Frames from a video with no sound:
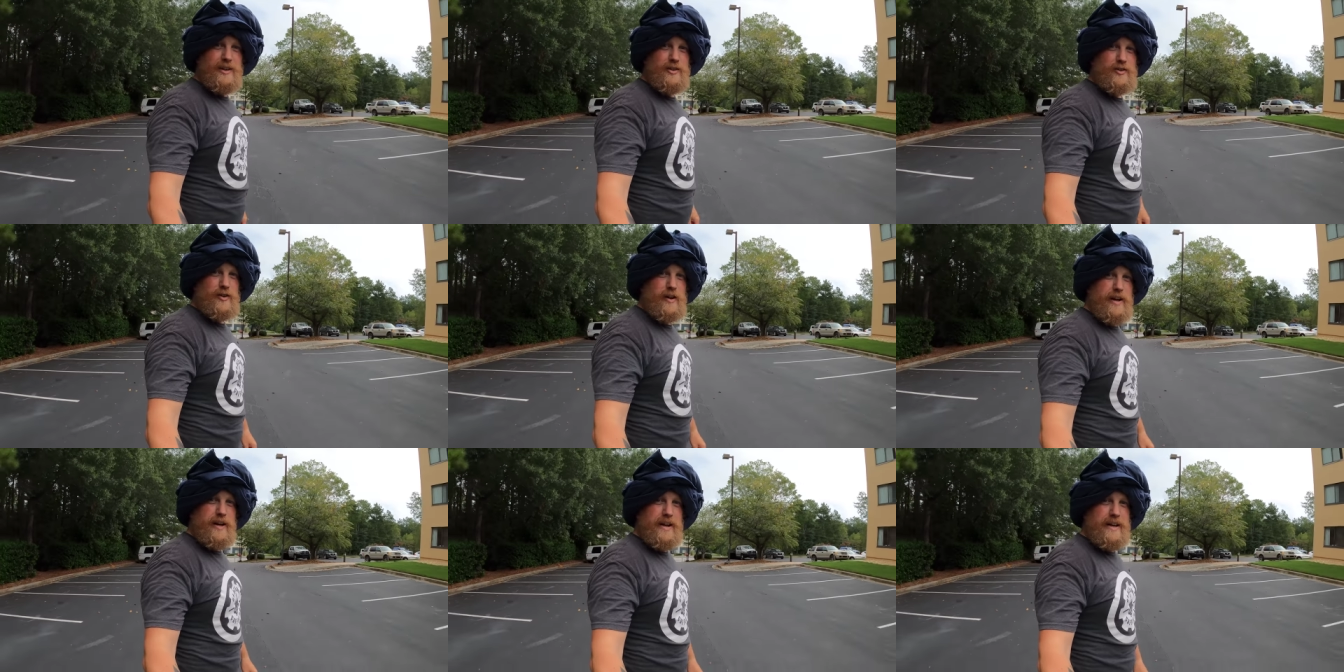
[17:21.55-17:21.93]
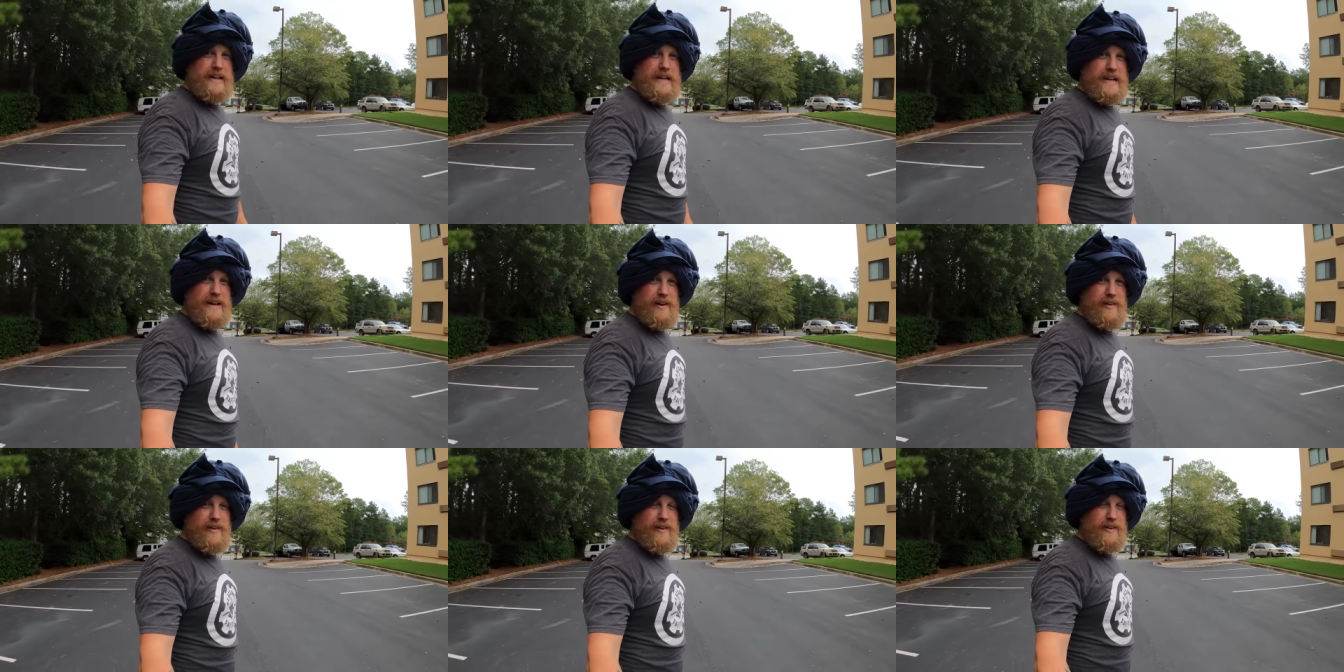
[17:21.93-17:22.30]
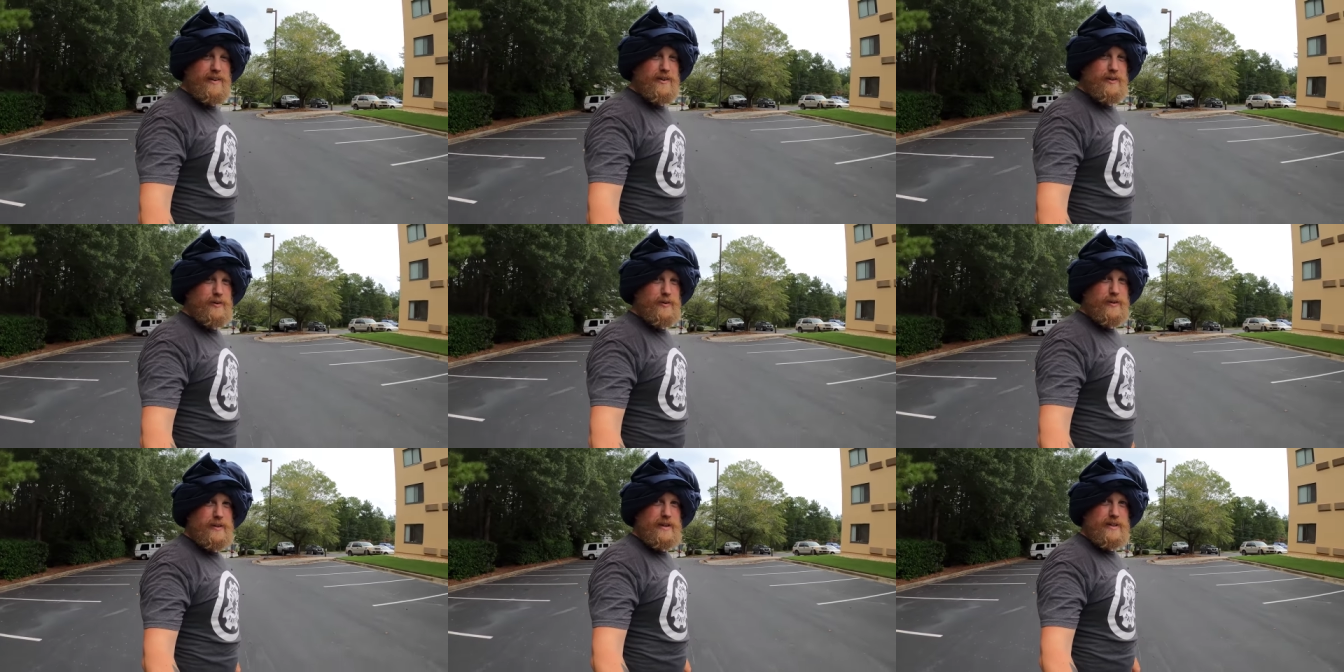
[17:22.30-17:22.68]
trying out a
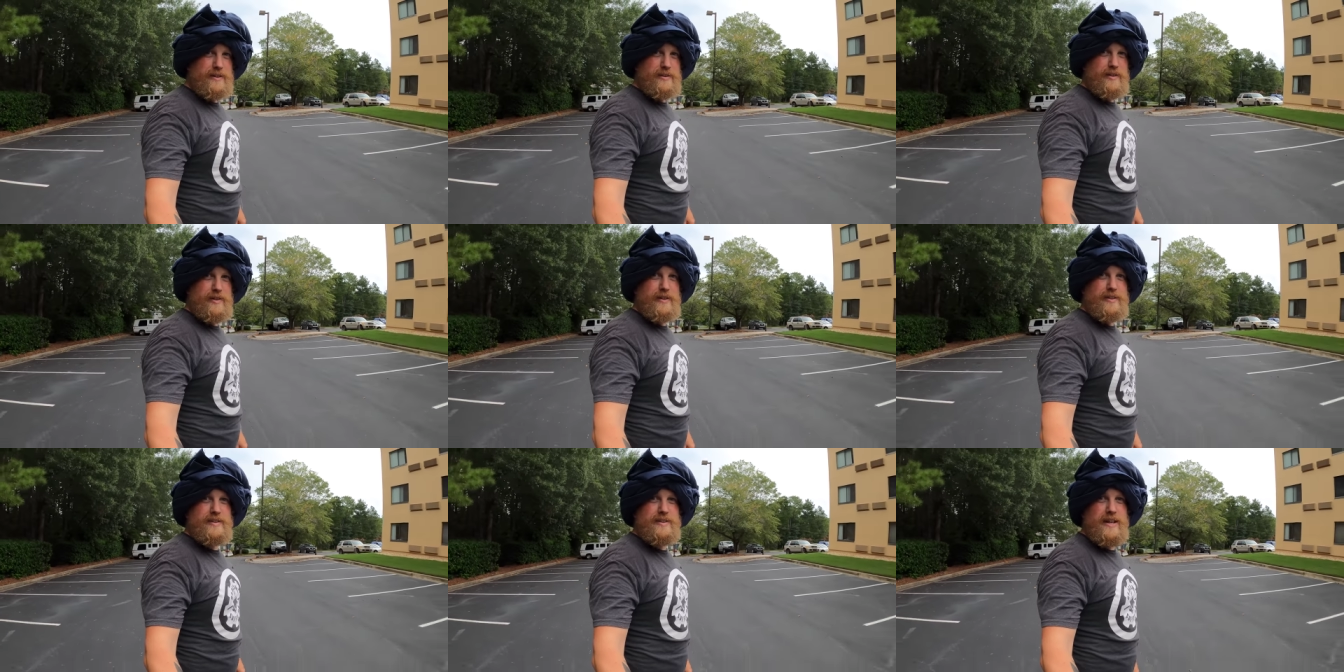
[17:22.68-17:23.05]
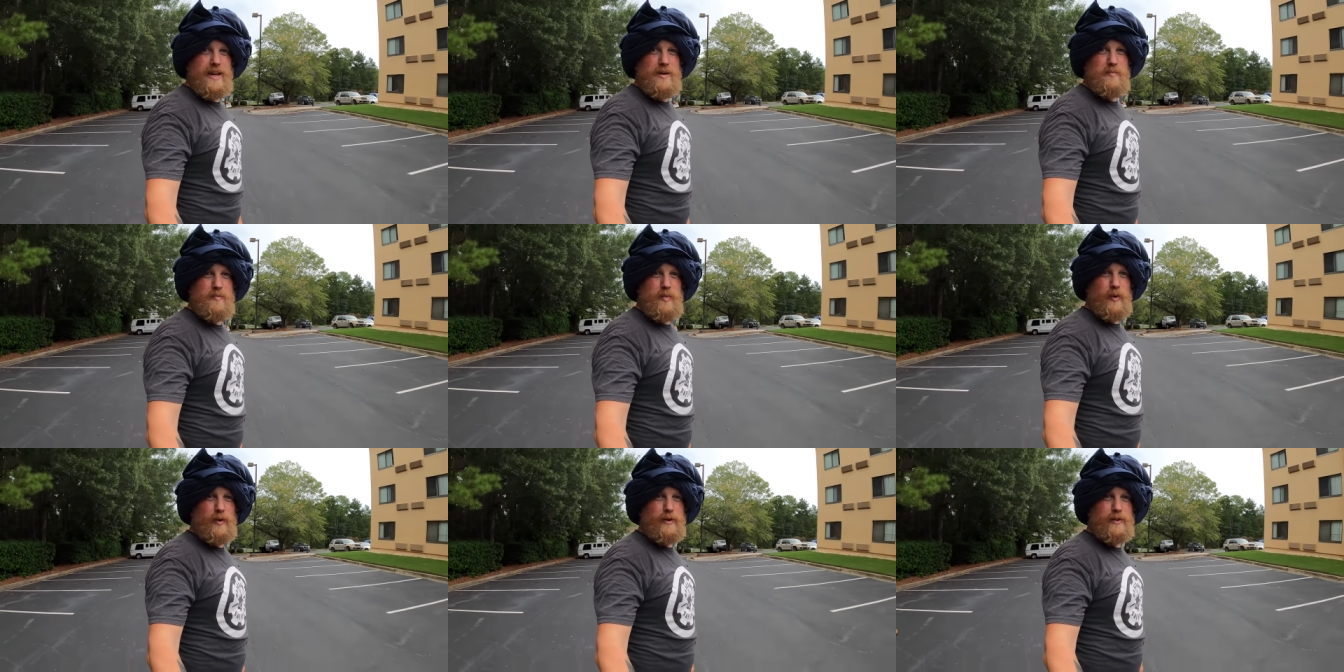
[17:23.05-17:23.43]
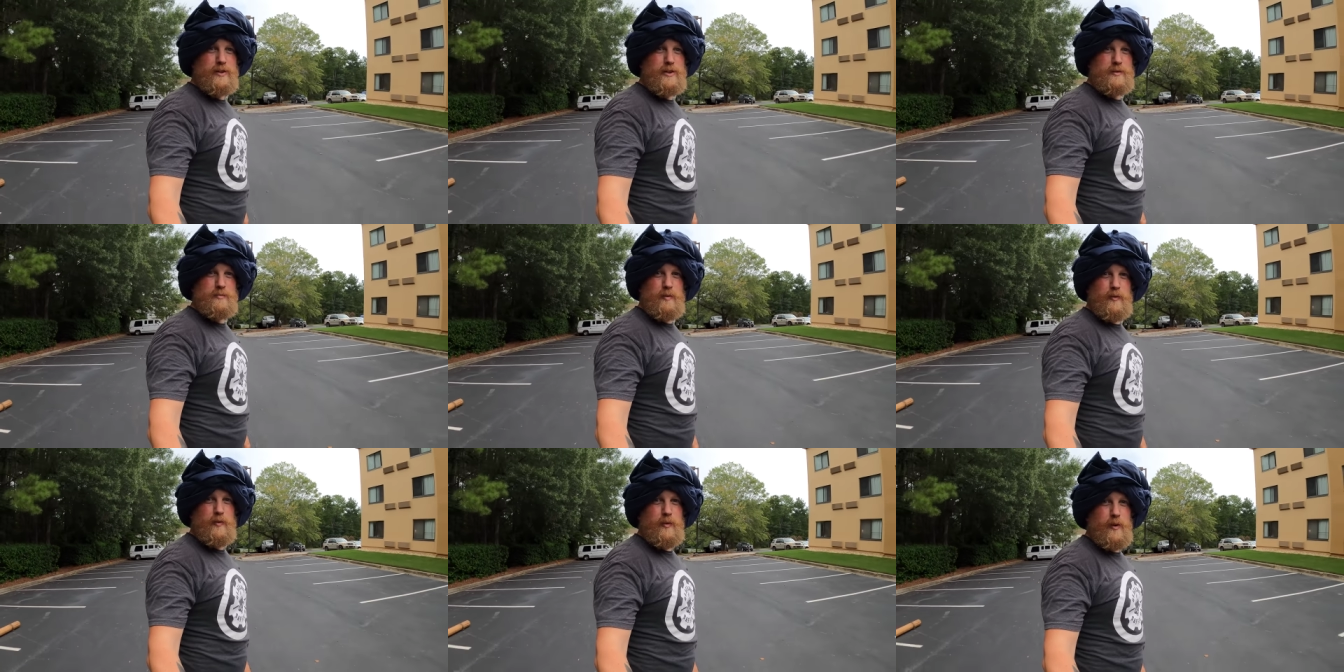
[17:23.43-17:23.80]
new electric skateboard
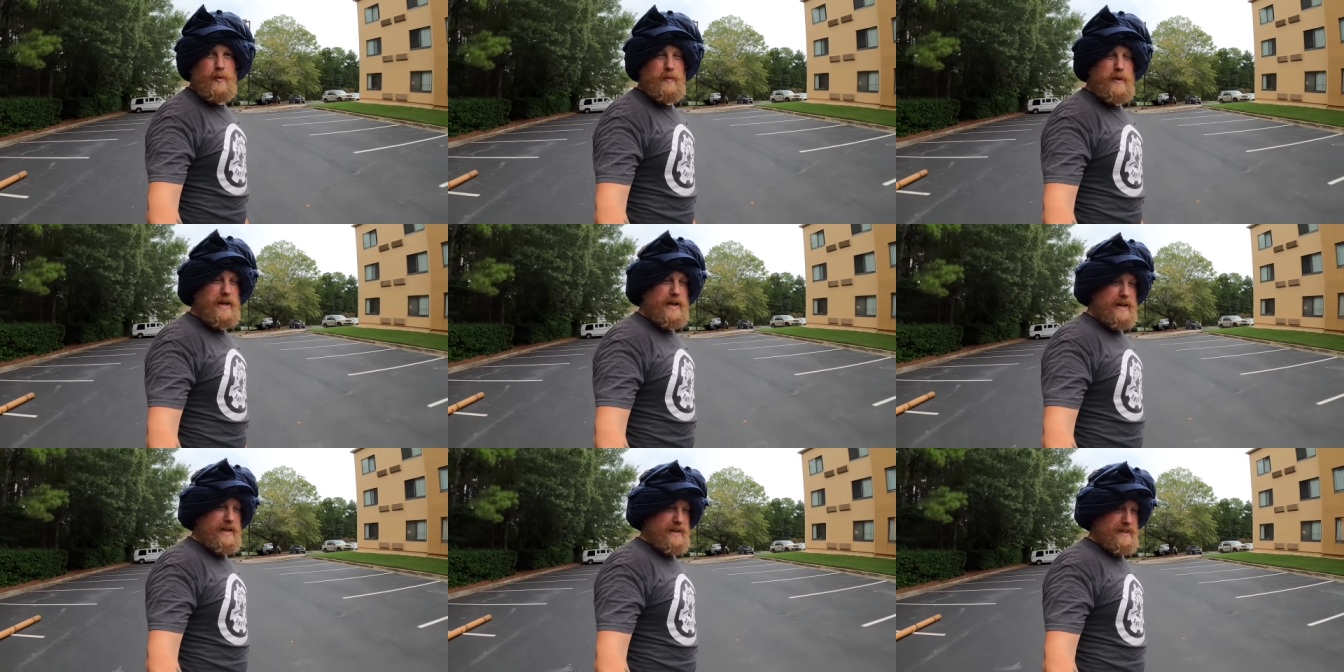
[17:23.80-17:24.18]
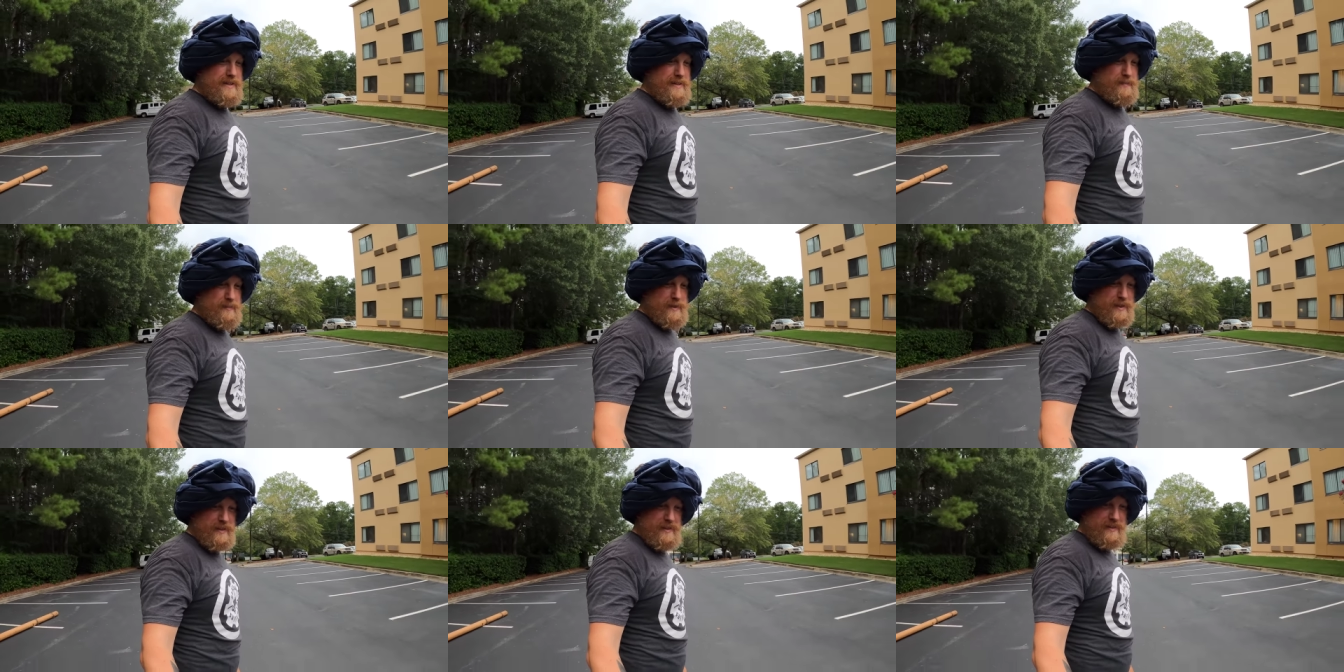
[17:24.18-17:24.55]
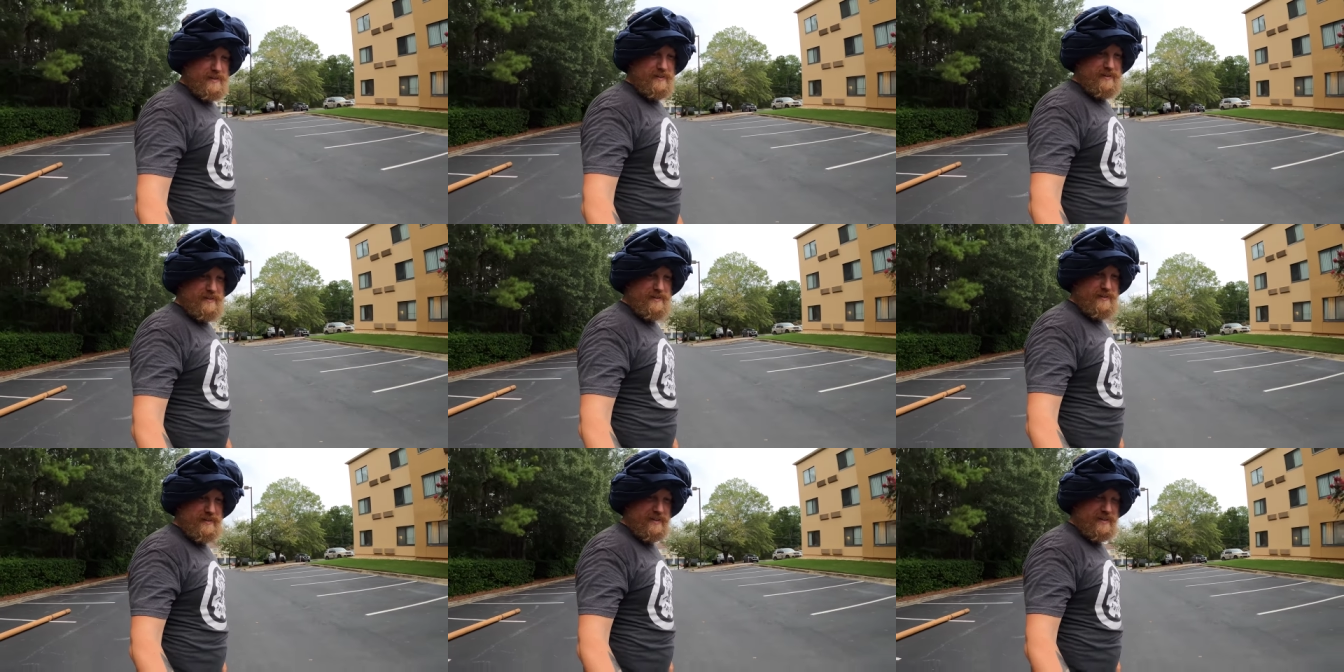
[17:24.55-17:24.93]
just before my act
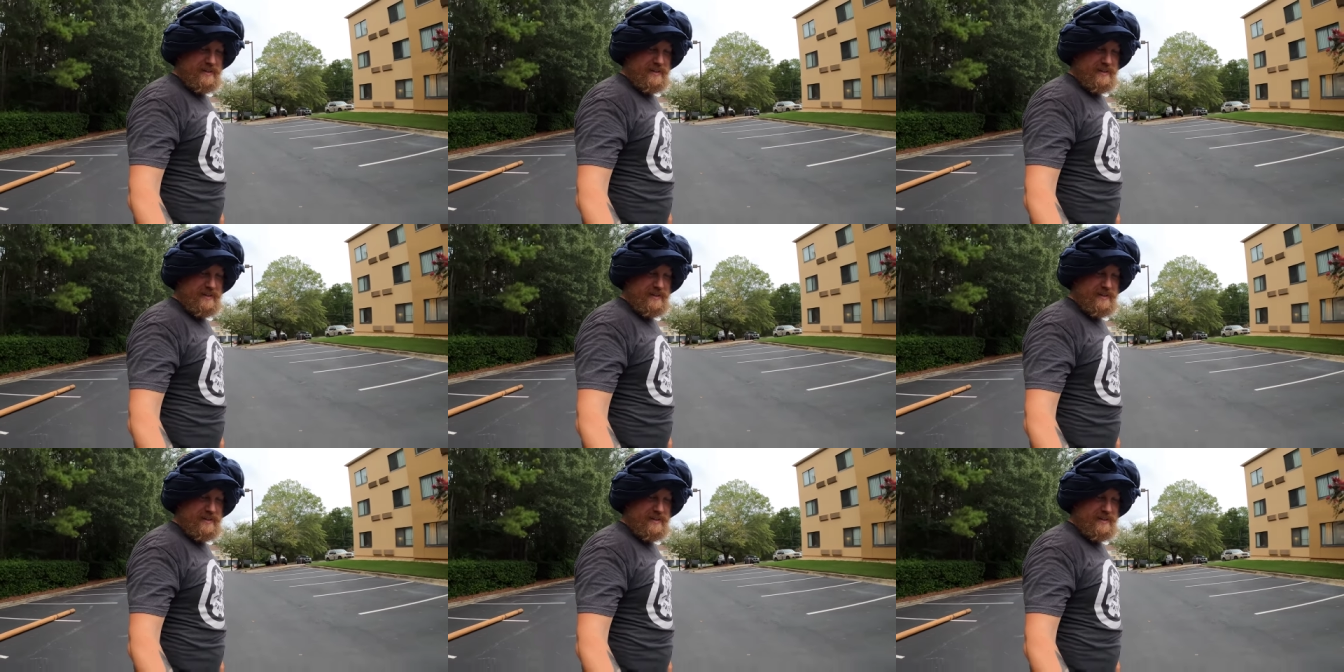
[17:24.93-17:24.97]
tomorrow